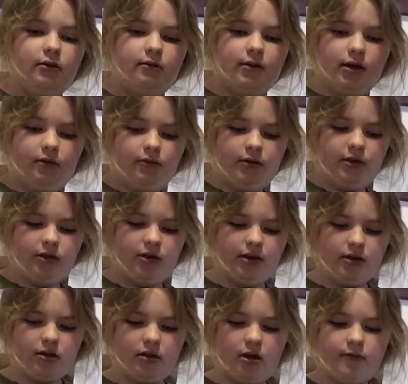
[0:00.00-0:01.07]
wait, one of the
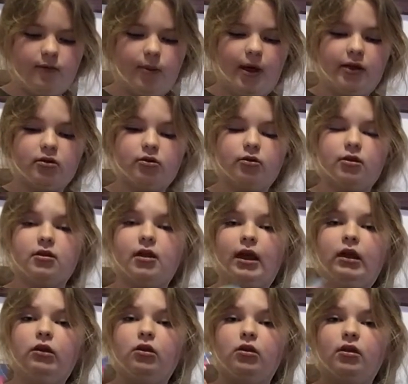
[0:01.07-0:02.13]
things to solve the puzzle is
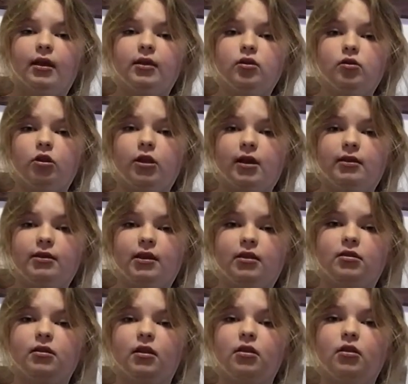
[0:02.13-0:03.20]
like, is like you look at
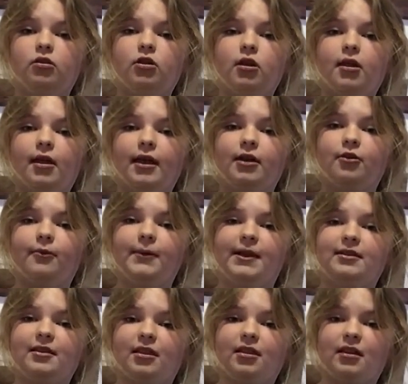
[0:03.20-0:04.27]
this. Does it look like it will be
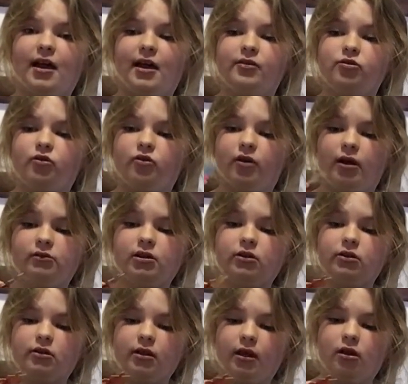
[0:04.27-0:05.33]
in the sky or the ground? It
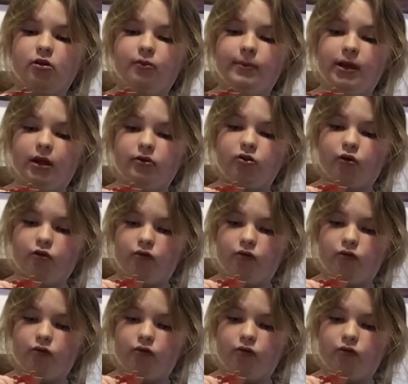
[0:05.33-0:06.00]
looks like it will be on the